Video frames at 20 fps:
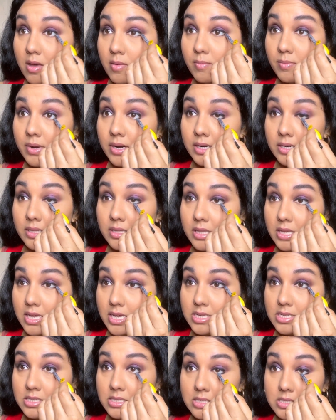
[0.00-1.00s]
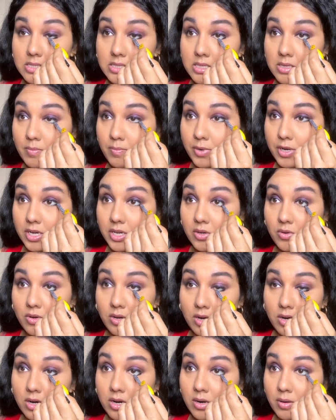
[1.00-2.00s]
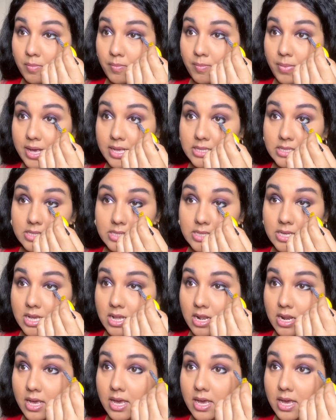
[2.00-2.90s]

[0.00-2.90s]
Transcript: but this particular pencil